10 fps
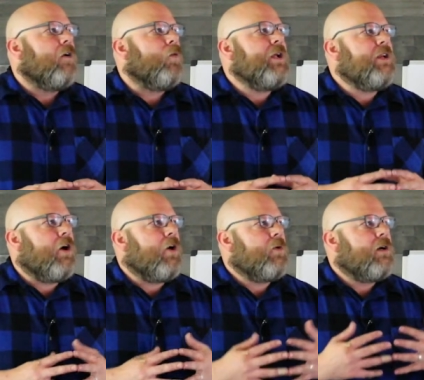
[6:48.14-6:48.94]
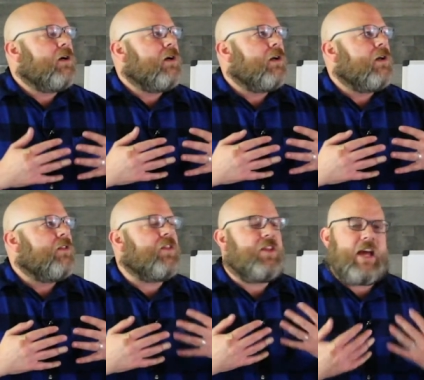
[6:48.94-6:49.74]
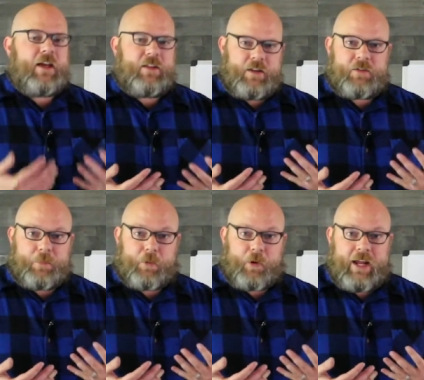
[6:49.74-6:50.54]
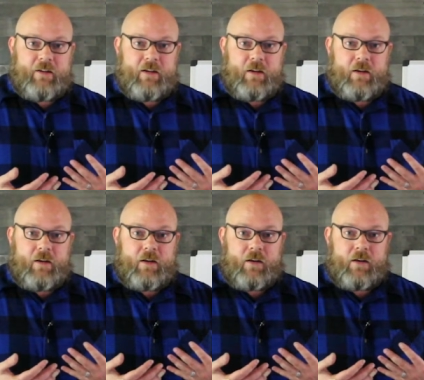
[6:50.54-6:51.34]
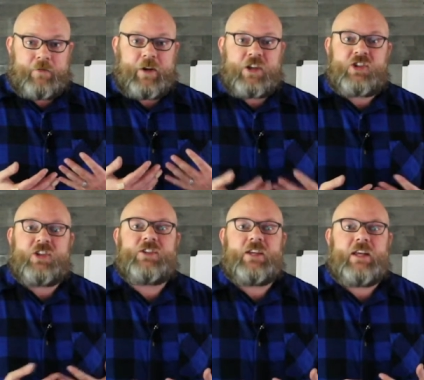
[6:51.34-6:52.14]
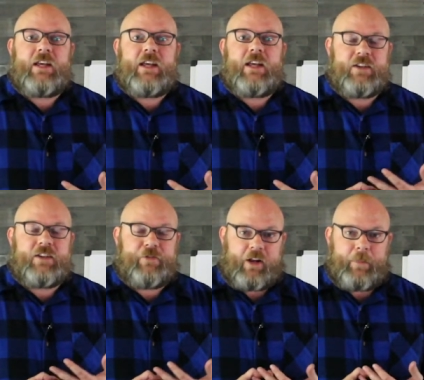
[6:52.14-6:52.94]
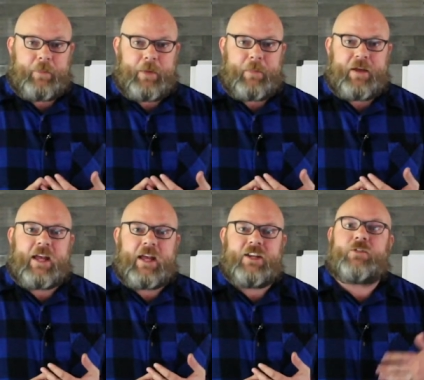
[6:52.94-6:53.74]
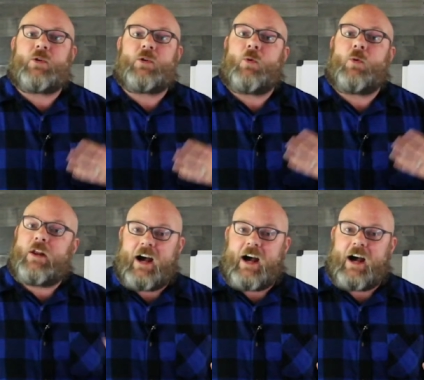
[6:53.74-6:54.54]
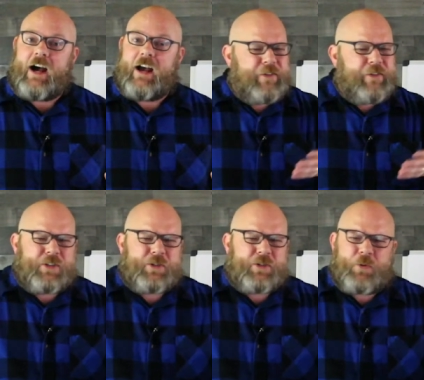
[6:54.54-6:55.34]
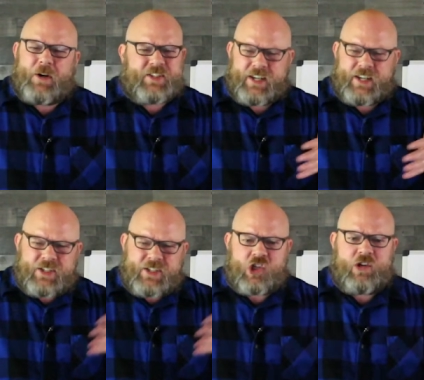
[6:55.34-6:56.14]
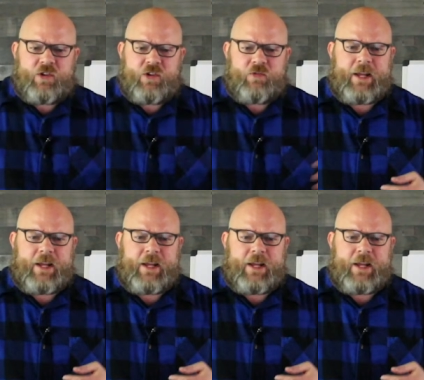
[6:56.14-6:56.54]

We know that the, that the brain finishes its development by the age of 25, 25 to 26 ish, right?